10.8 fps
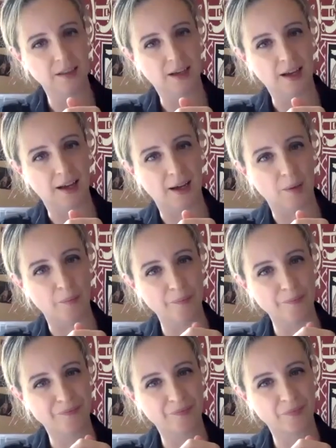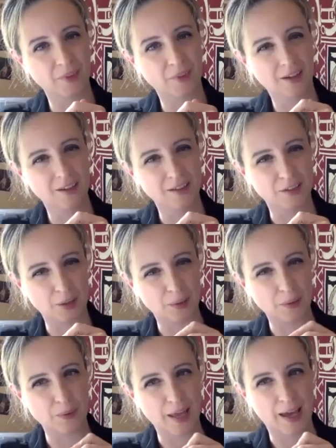Um, so
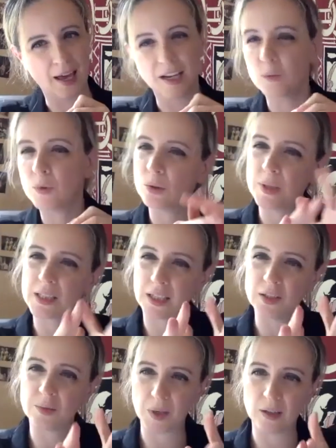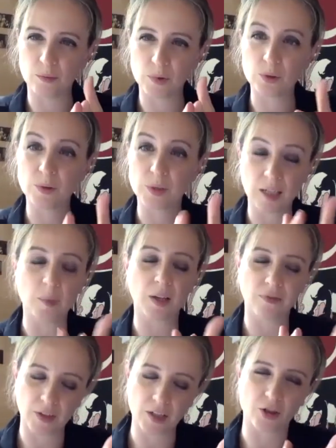yeah, and it was always going to be it was always going to be a
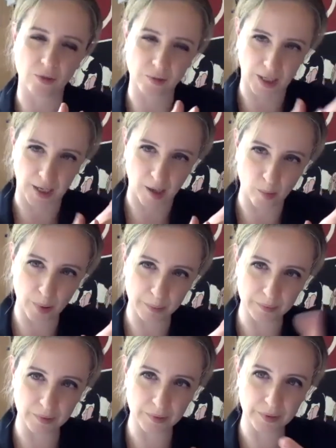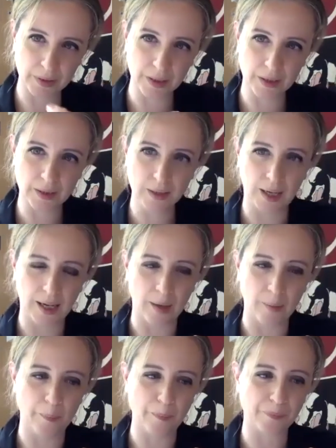fictional club.
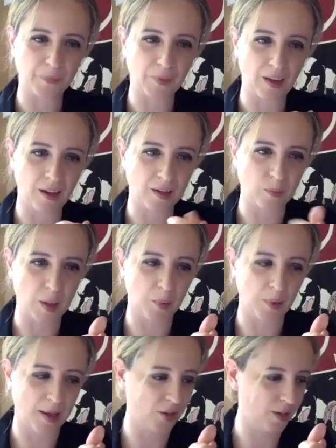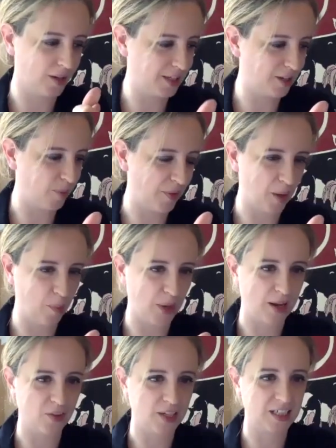Um, and people have an idea about that
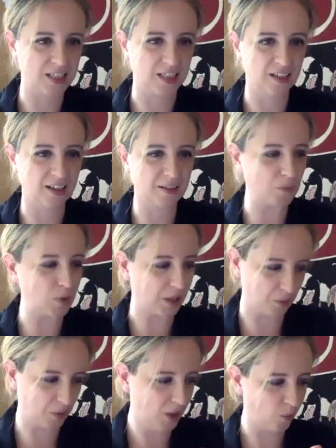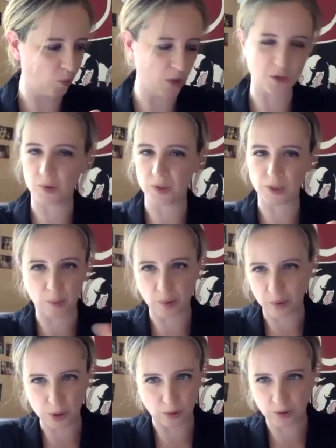play that it's uh, you know which one's the
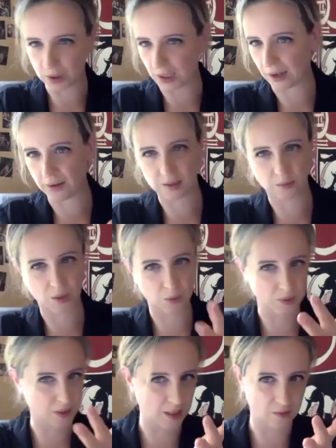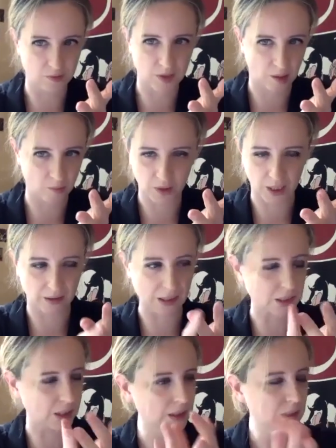Boris Johnson character, which one's the David Cameron
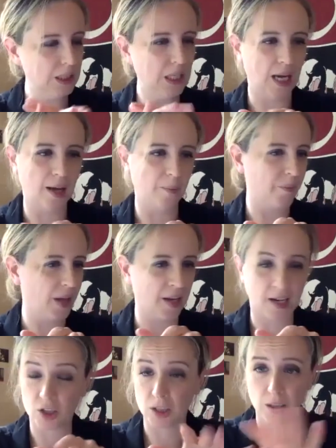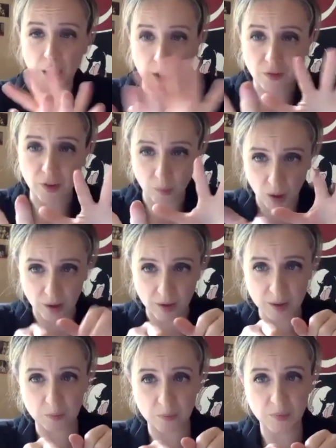character, um, and actually none of them are
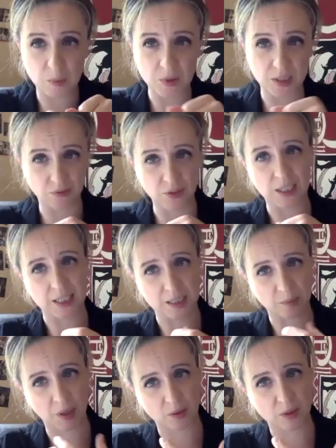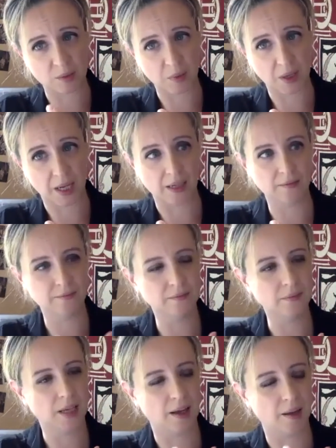specifically supposed to be
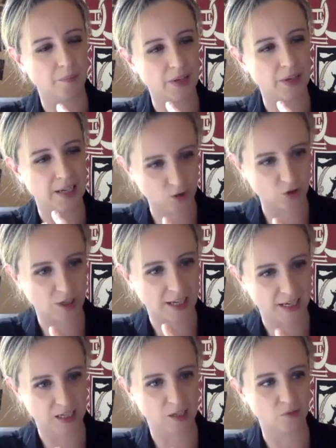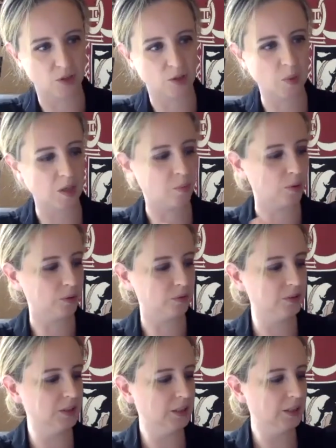um, literally any of those people.
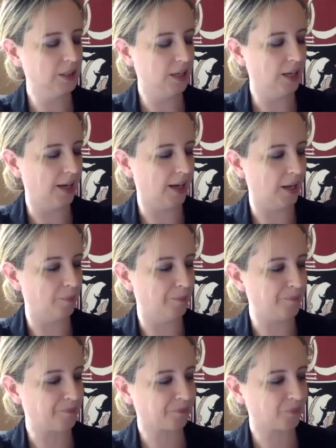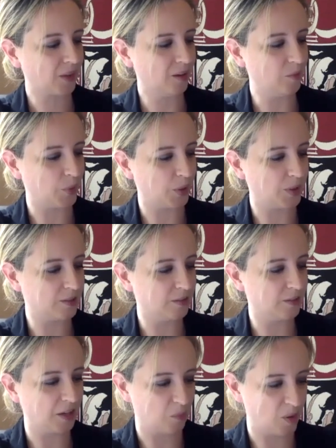Um, but
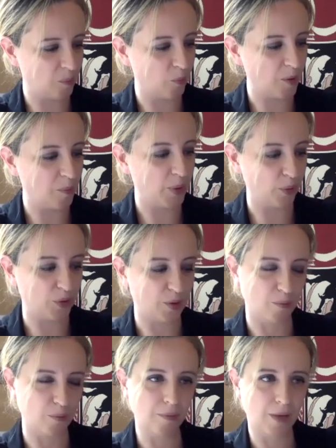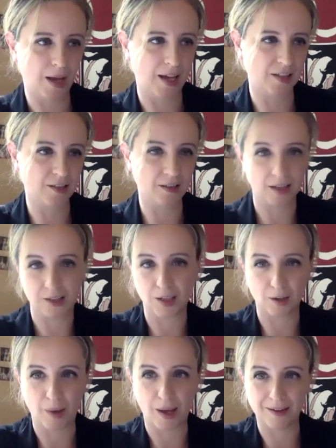you know we we built them as as
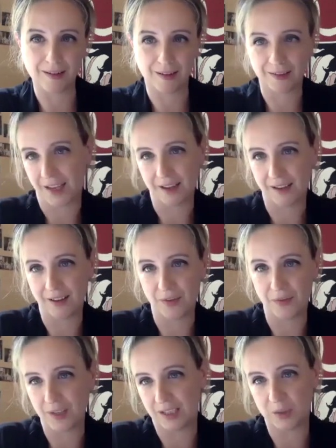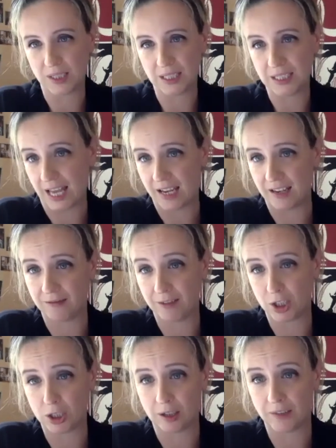young men at that at, in 2010
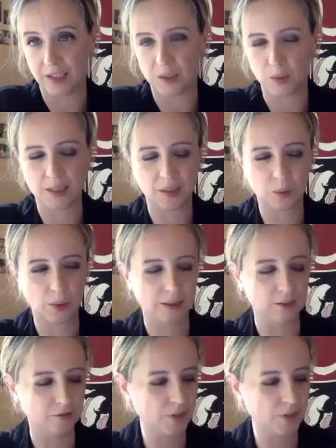originally and then 2012